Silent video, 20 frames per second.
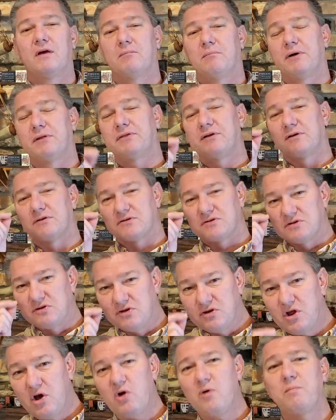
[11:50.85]
But there's
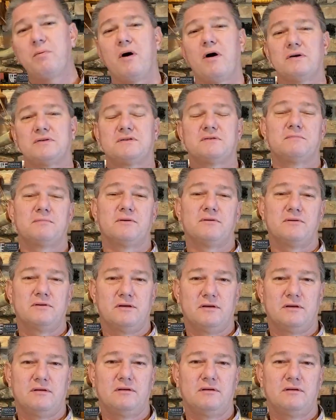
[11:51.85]
no possibility